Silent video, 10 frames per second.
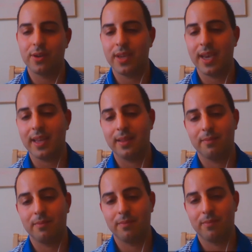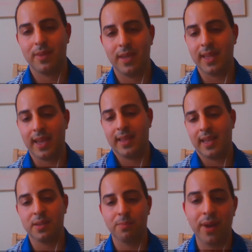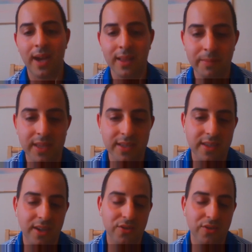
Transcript: so yeah and and that's a problem in this